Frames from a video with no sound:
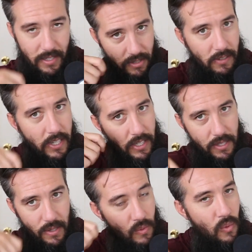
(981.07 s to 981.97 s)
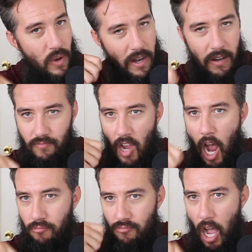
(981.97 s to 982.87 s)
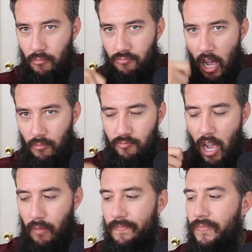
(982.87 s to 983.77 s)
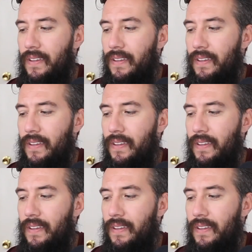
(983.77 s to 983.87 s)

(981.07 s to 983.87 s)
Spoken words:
This will kill you? Weird. Nom, nom, nom, nom.